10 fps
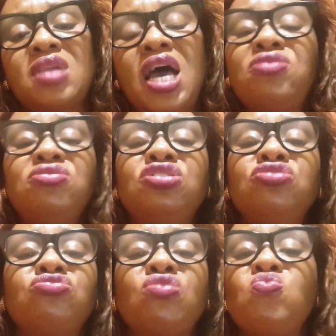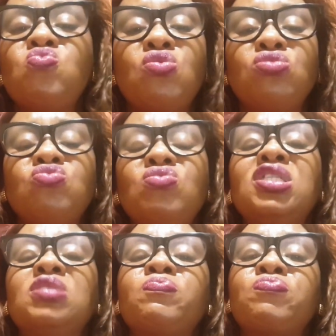And you see someone who
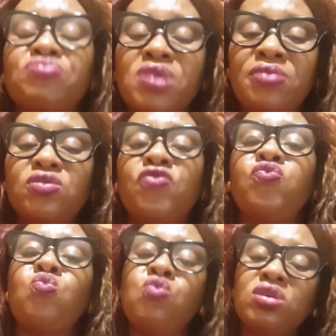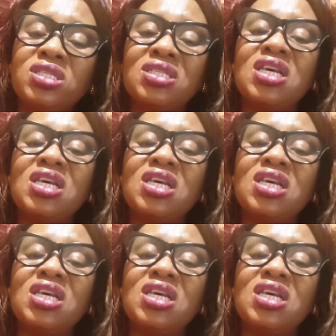is proud of what